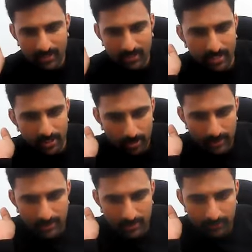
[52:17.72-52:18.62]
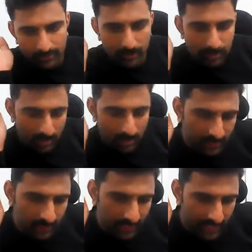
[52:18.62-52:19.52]
just just do this so this
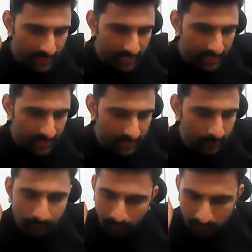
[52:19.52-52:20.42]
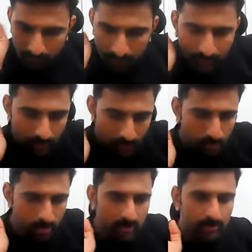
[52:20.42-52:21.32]
is the second technique
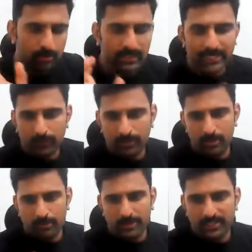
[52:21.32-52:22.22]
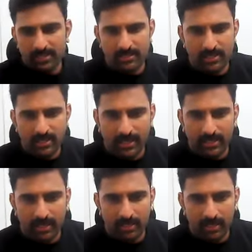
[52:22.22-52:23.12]
cool so thanks for your patient listening i
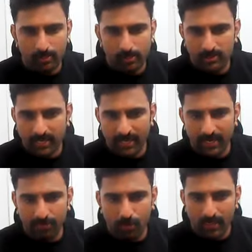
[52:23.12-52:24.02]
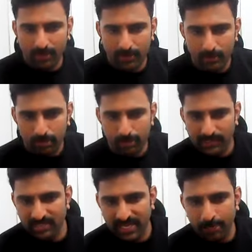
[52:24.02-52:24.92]
uh, almost i have whatever the
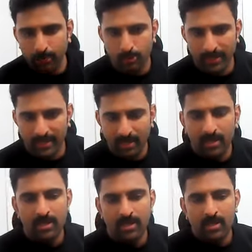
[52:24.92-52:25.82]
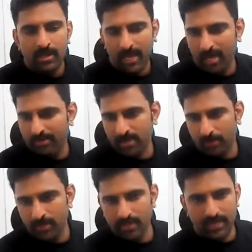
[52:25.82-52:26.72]
questions came to me I have
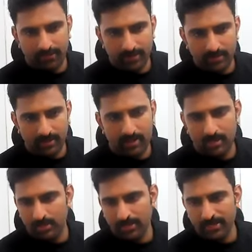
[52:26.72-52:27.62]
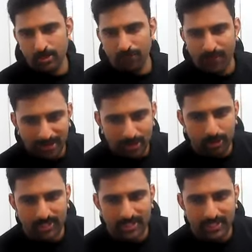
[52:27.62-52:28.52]
covered everything. Okay, so if any
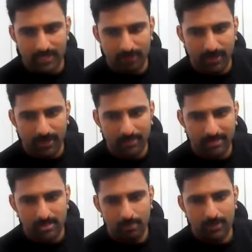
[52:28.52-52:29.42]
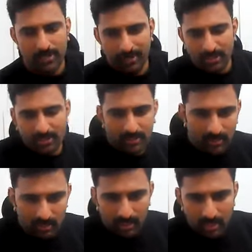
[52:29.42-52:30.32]
question did, if I miss, please mention in
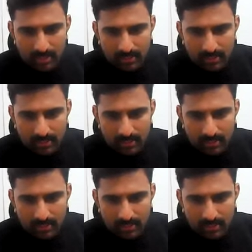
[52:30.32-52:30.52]
the